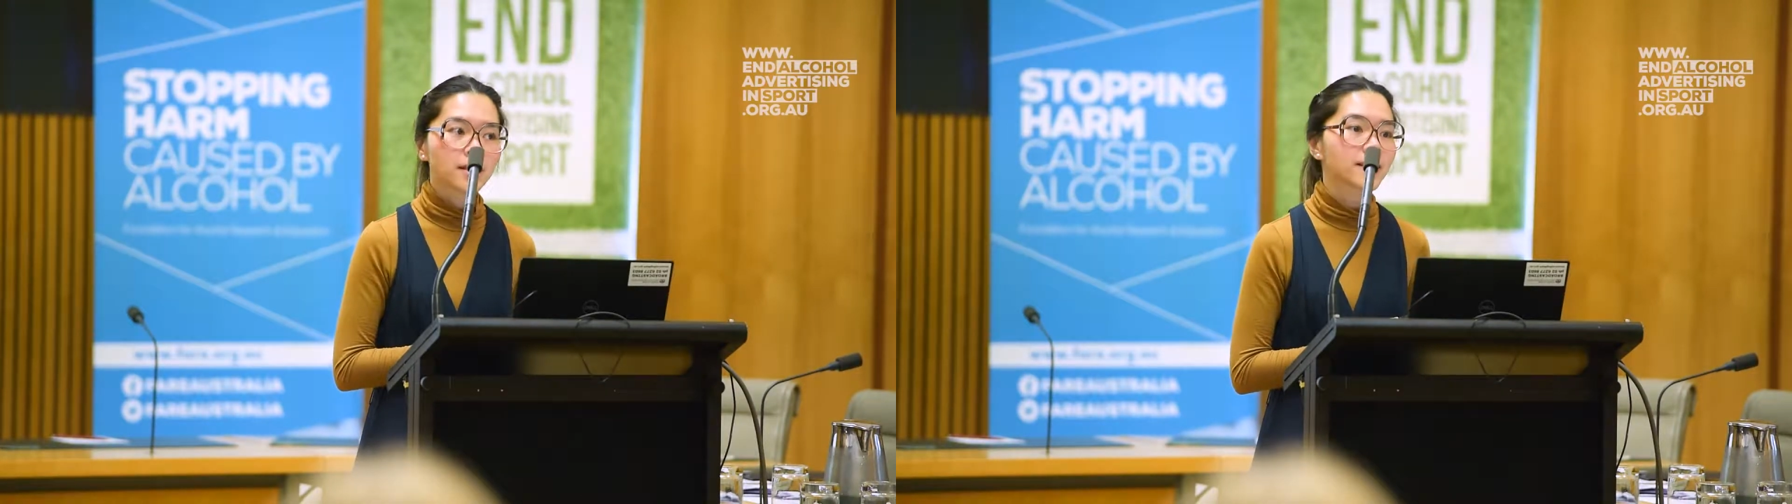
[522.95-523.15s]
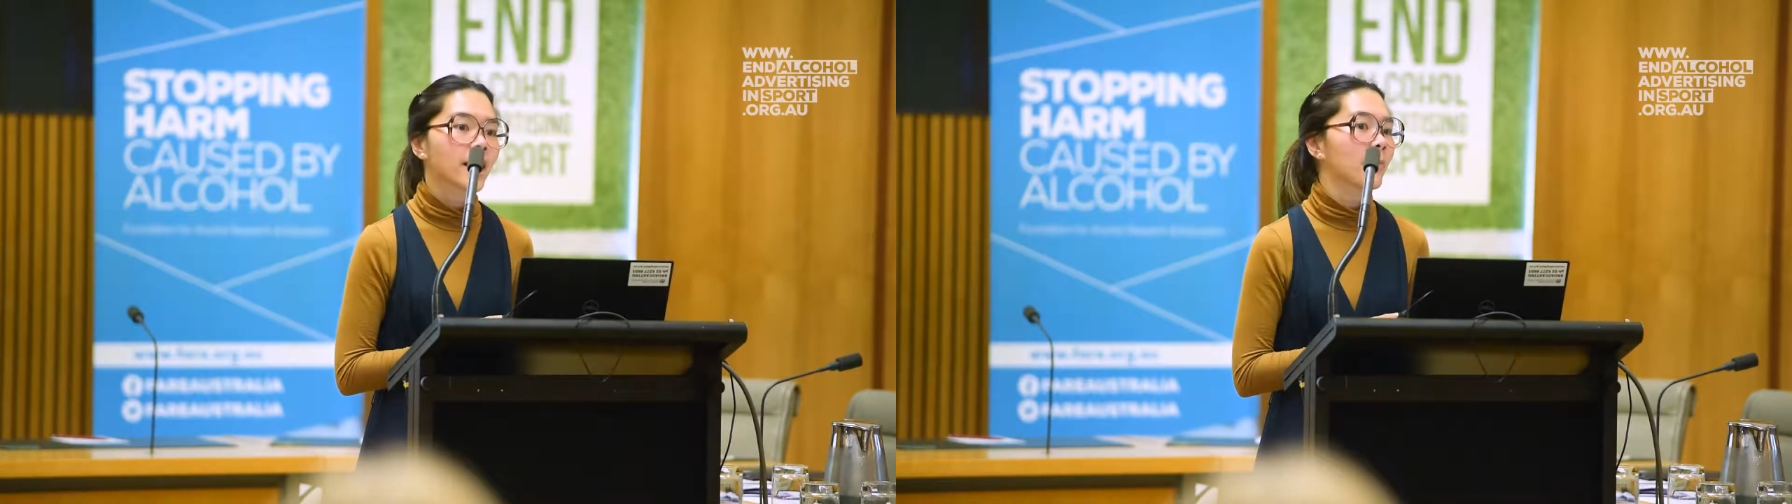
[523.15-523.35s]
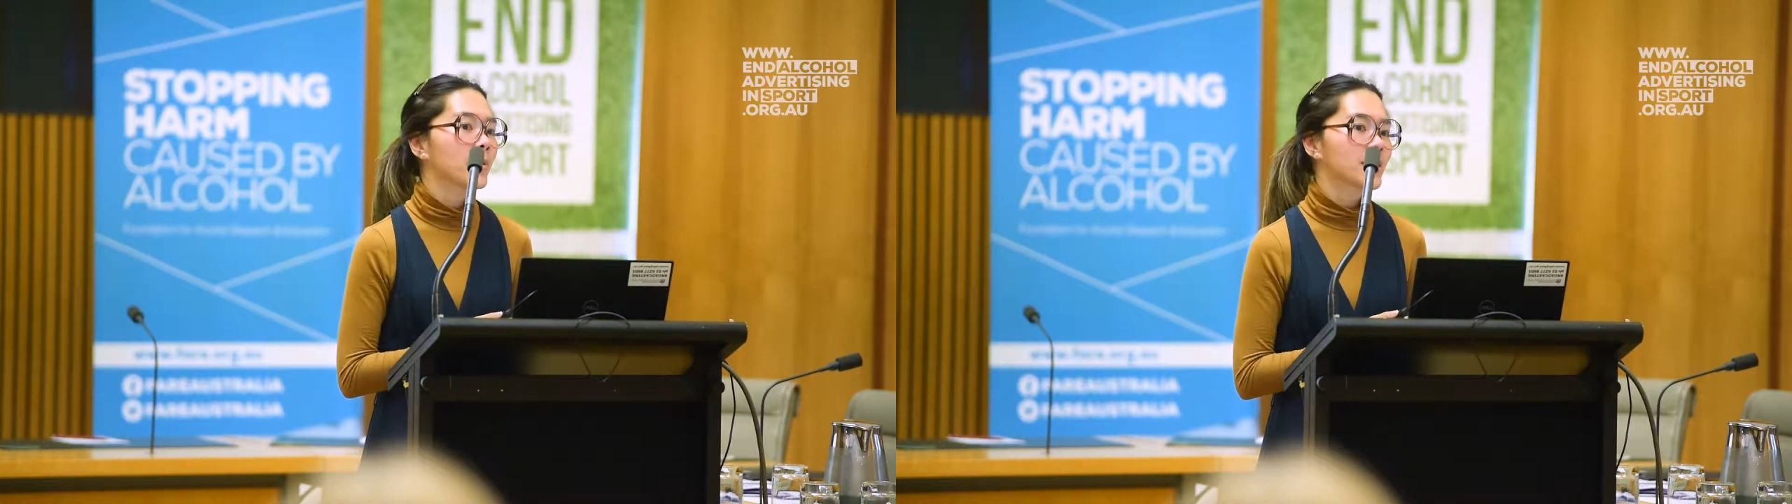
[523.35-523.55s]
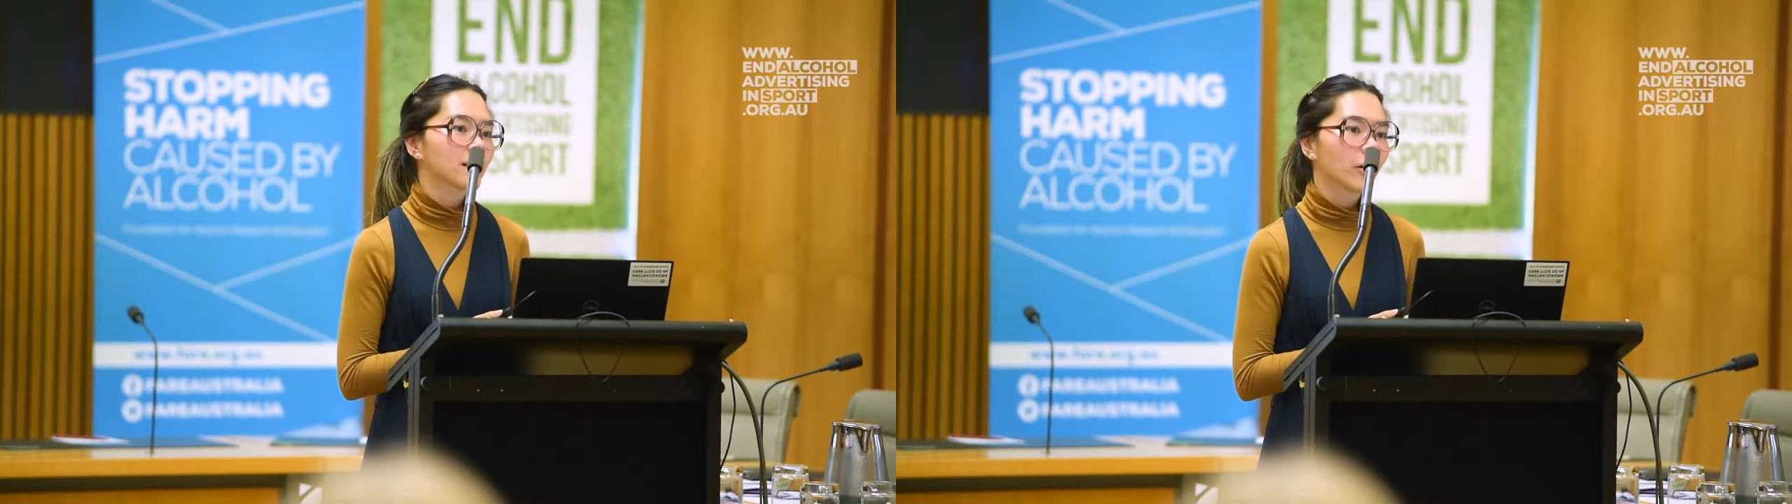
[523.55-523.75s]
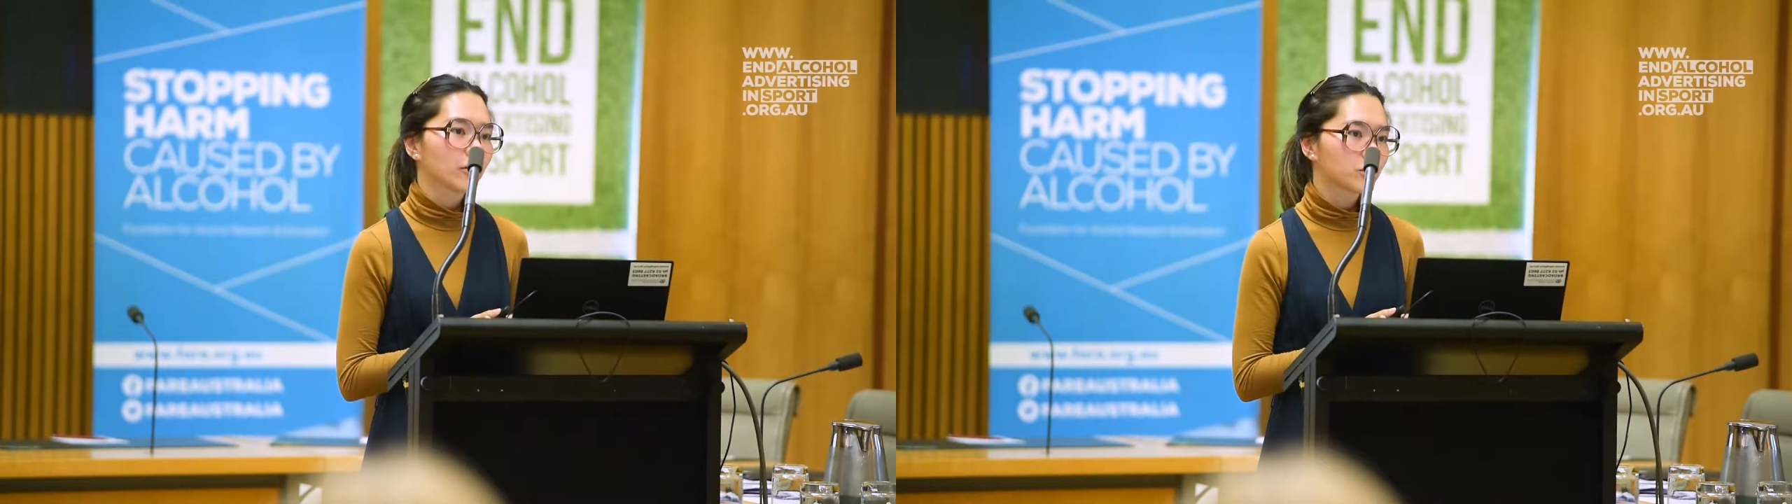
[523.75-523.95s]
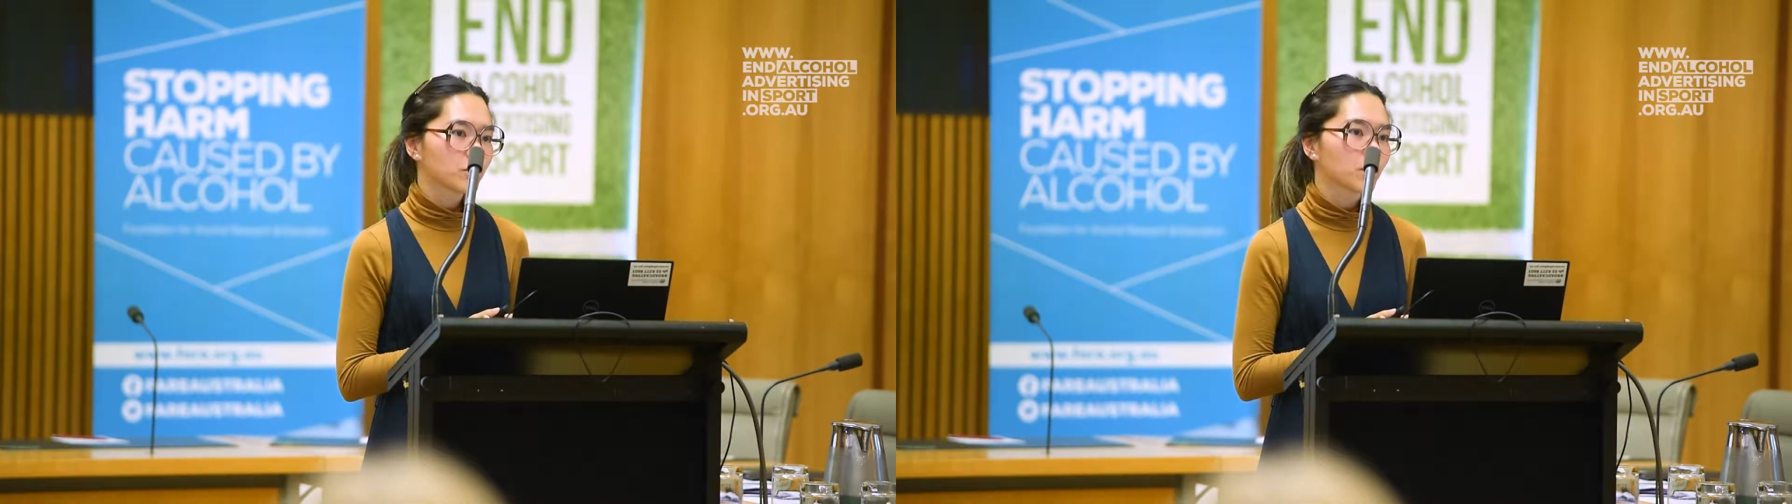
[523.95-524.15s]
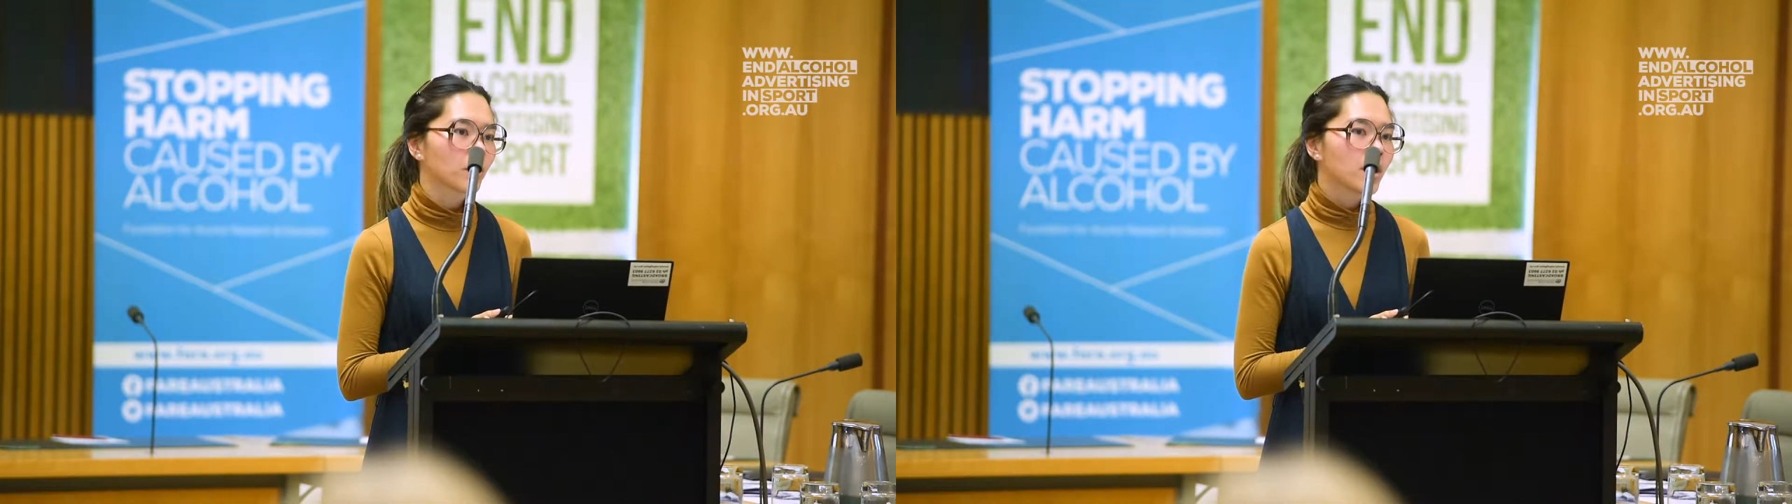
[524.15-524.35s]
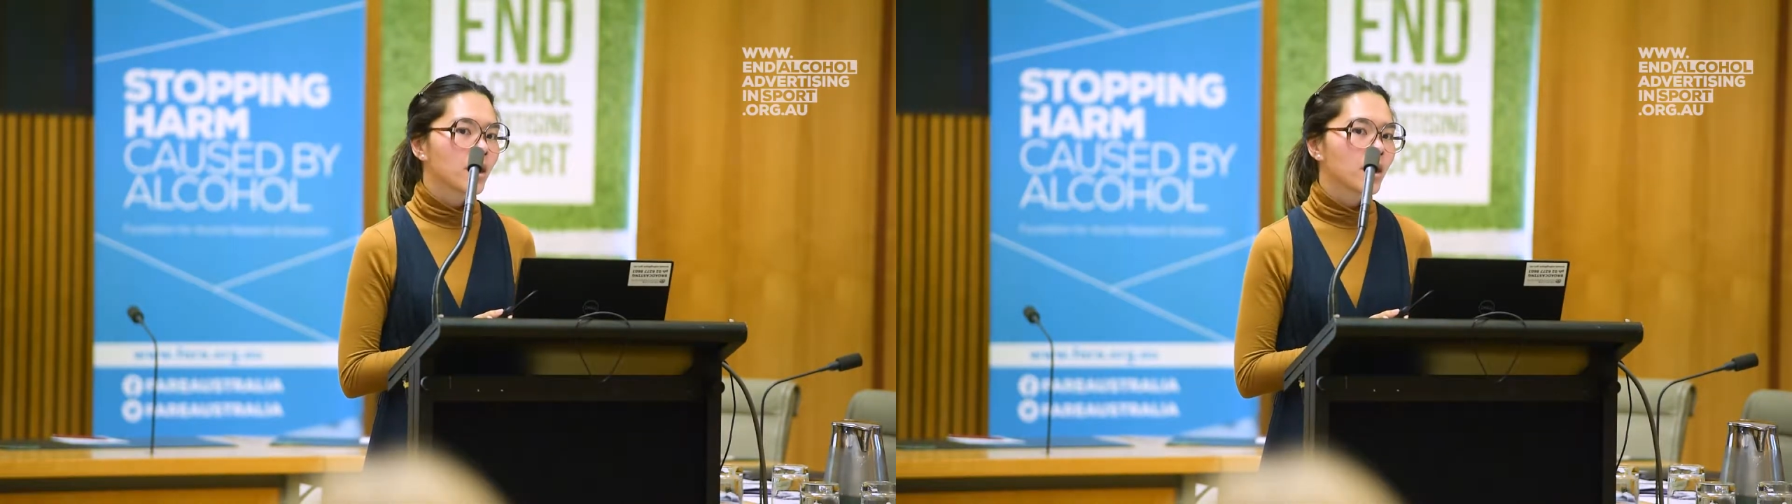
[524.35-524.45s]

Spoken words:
this happens a lot too.